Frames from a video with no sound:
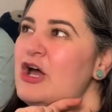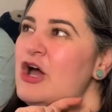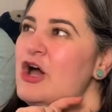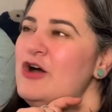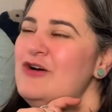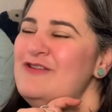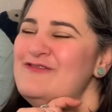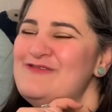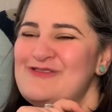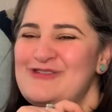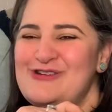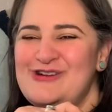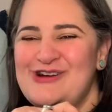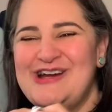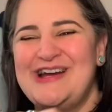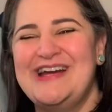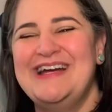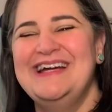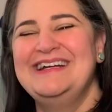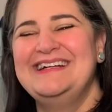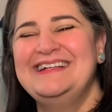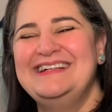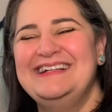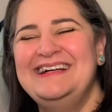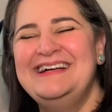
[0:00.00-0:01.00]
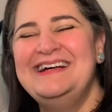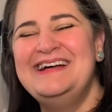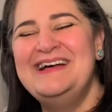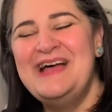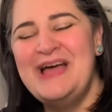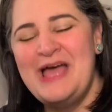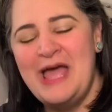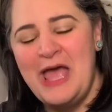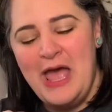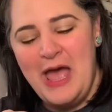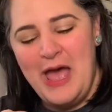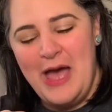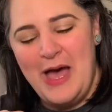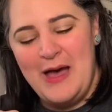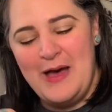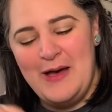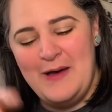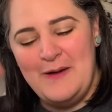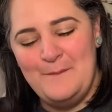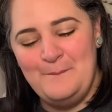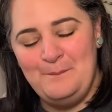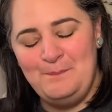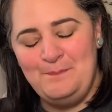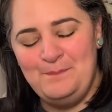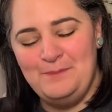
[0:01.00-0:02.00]
over
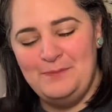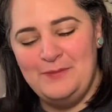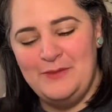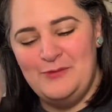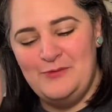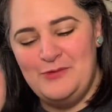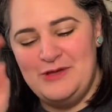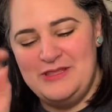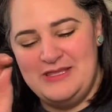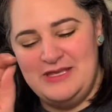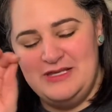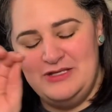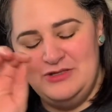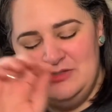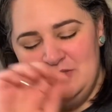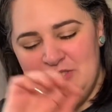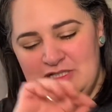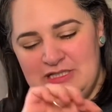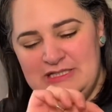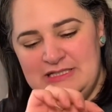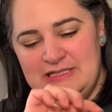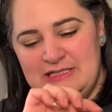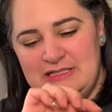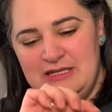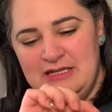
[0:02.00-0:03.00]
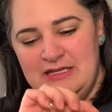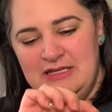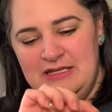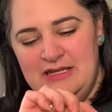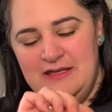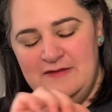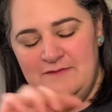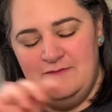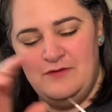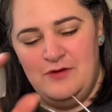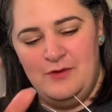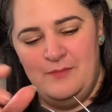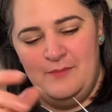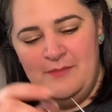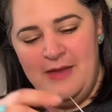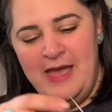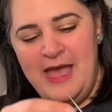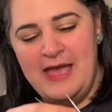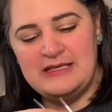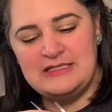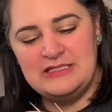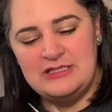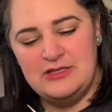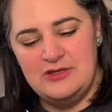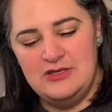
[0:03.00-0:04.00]
the one that you just knit front and
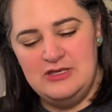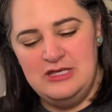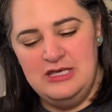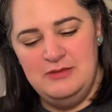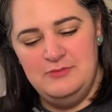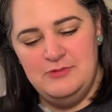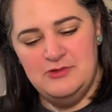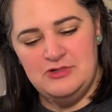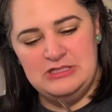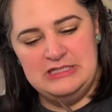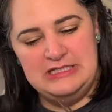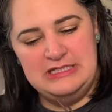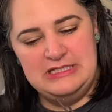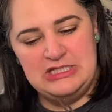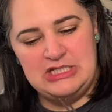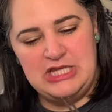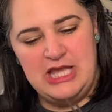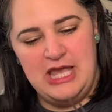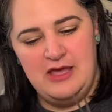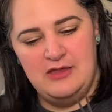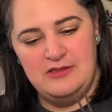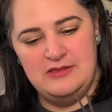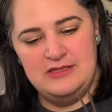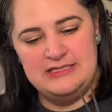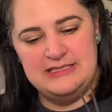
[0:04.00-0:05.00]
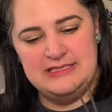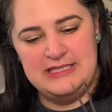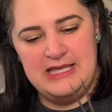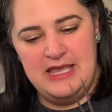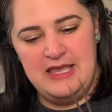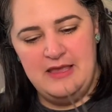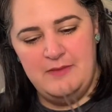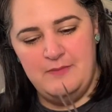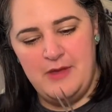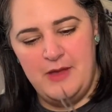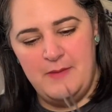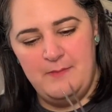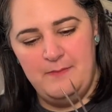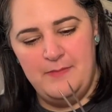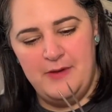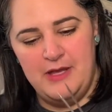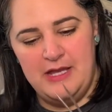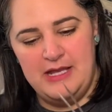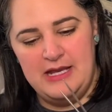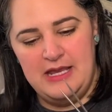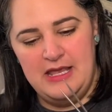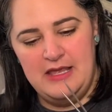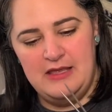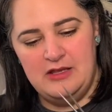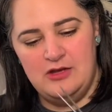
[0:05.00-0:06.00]
back, so you keep your stitch count the same,
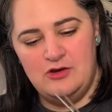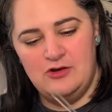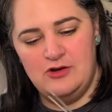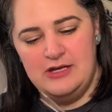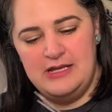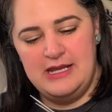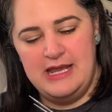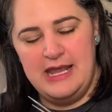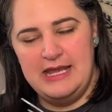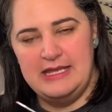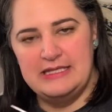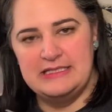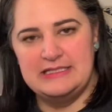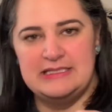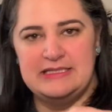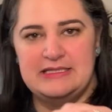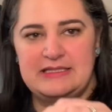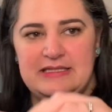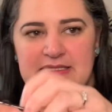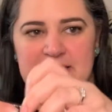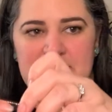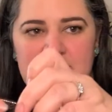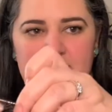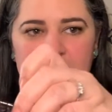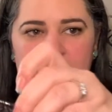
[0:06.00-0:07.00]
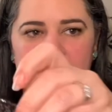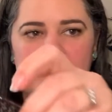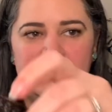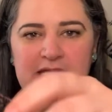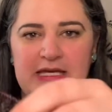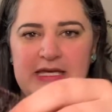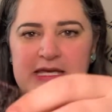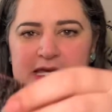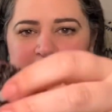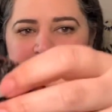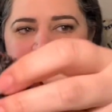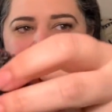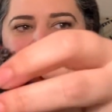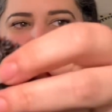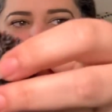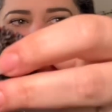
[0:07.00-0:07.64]
but it creates this really